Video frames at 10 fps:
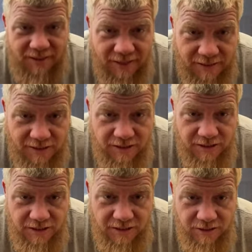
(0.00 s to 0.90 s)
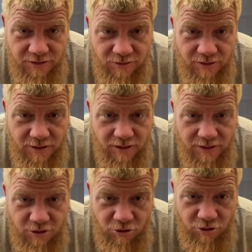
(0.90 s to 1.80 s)
nice to see you.
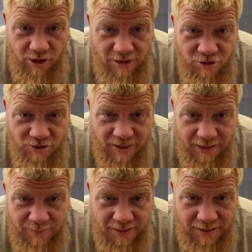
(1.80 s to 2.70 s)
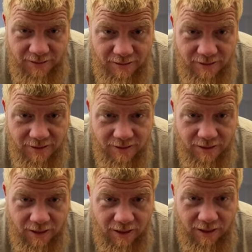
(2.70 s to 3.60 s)
Did you change your name again?
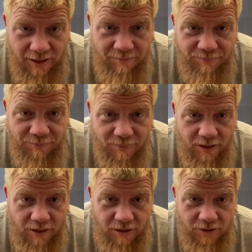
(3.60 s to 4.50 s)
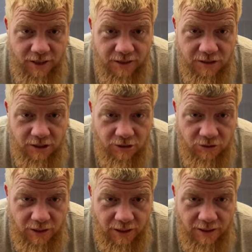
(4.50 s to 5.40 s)
Um, okay,
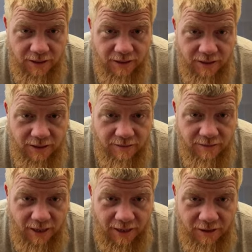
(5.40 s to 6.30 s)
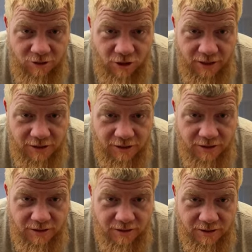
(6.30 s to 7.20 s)
so uh, uh, hey
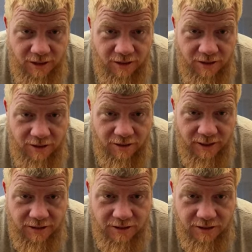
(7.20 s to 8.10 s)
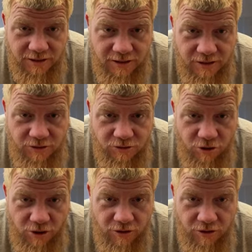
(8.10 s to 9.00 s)
Jason Carr, nice to see you.
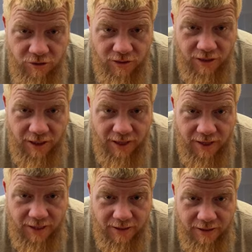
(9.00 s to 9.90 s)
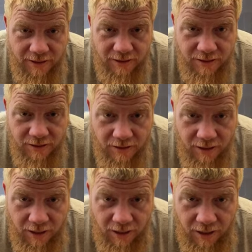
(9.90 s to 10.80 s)
Joe, uh, I had uh,
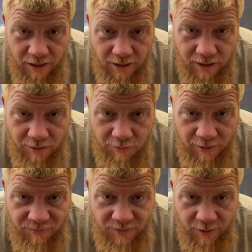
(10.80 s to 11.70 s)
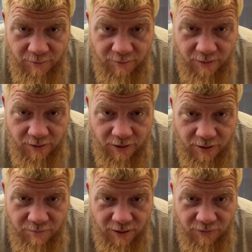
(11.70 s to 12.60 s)
uh, a rep film
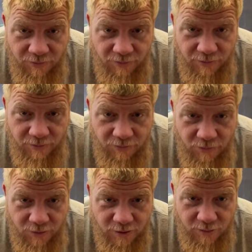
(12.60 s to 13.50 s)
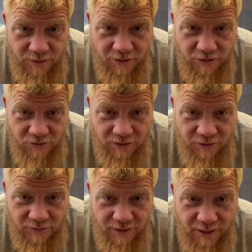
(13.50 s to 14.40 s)
uh, my 420 story
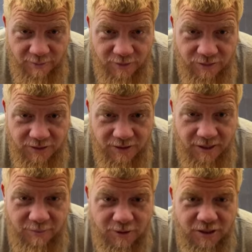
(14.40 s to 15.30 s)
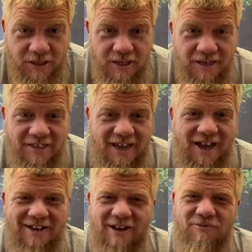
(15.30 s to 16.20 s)
three times noisy neighbors. Yeah,
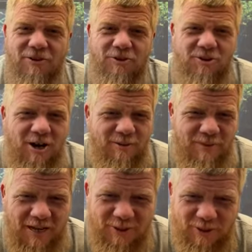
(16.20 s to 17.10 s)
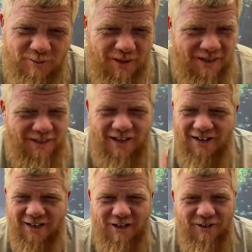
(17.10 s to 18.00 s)
I love those yard bastards, man. I, I
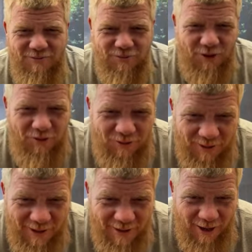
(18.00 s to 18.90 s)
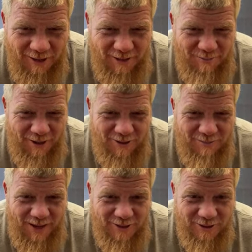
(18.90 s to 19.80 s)
love the whole calling them yard
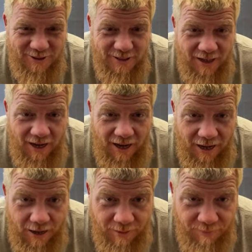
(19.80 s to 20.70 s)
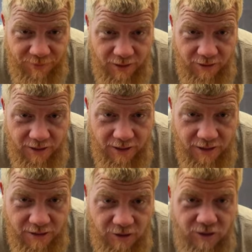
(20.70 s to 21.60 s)
bastards. Um, okay,
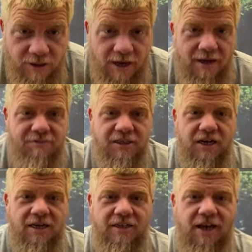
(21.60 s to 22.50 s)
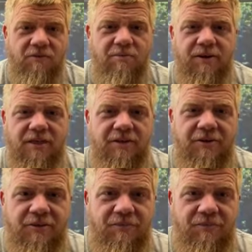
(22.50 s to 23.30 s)
so all right, I've said hi to everybody.